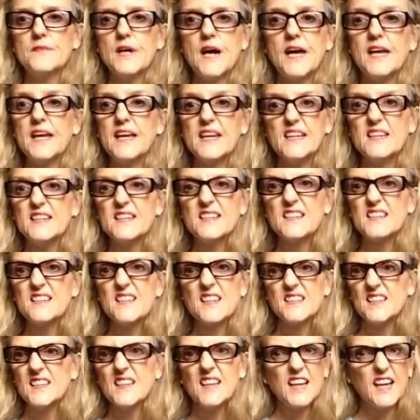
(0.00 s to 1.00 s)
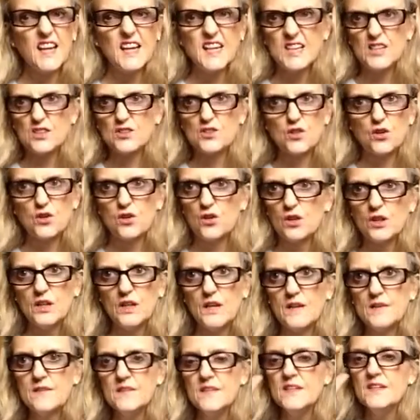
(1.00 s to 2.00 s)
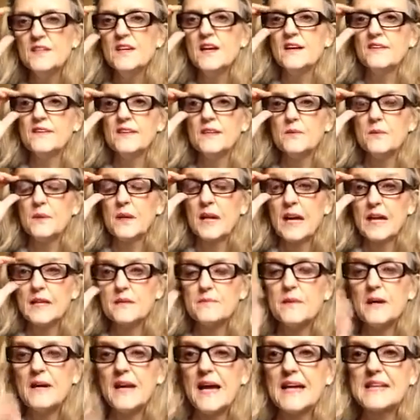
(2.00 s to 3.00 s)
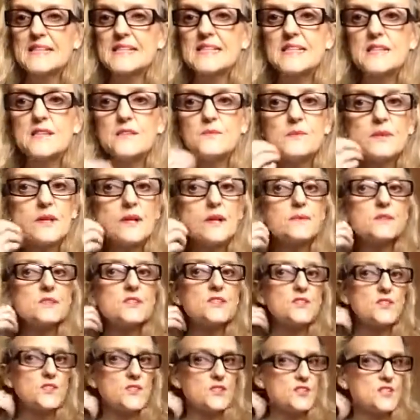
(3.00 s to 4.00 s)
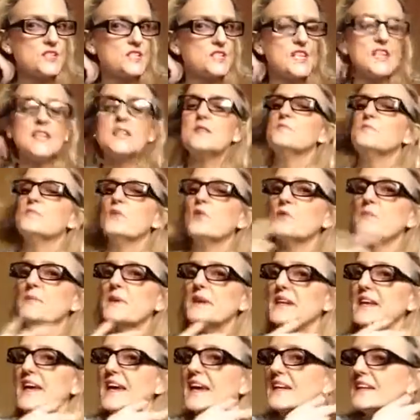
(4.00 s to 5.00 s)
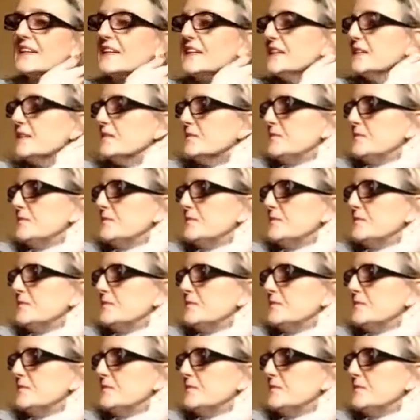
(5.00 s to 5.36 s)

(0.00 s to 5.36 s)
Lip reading: I hated it. I didn't like it at all. And then when I had my accident when I was 13, broke my neck.